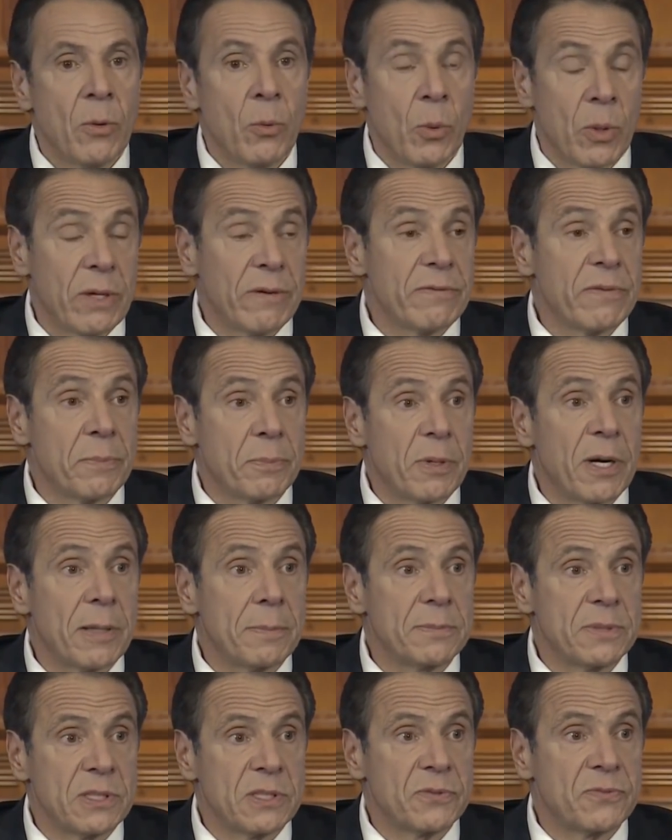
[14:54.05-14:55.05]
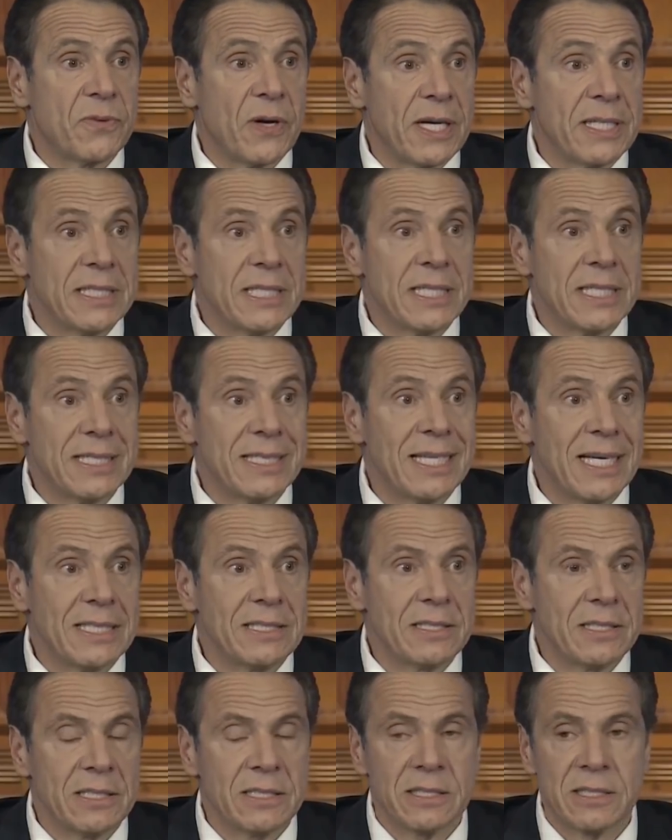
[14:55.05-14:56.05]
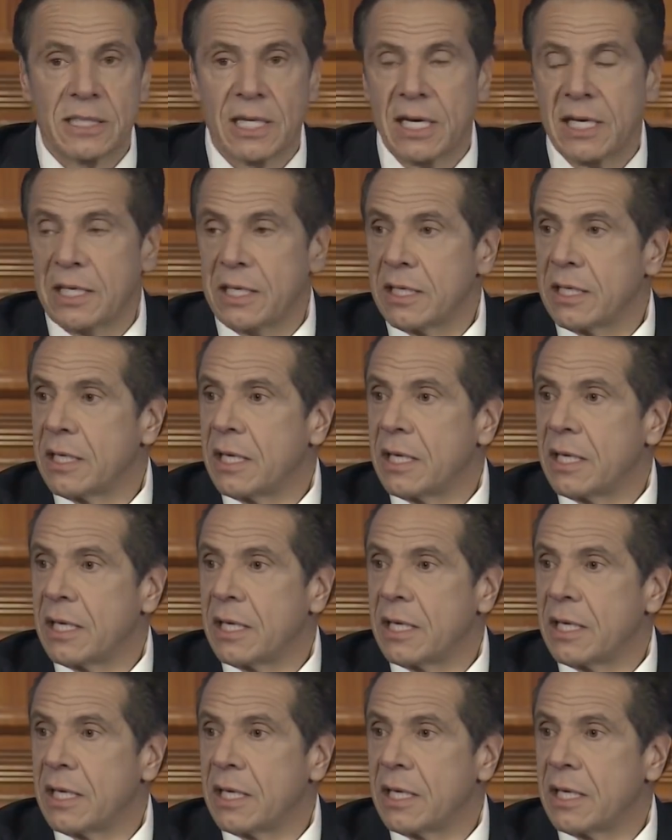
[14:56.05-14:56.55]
One of the problems is finding a testing site.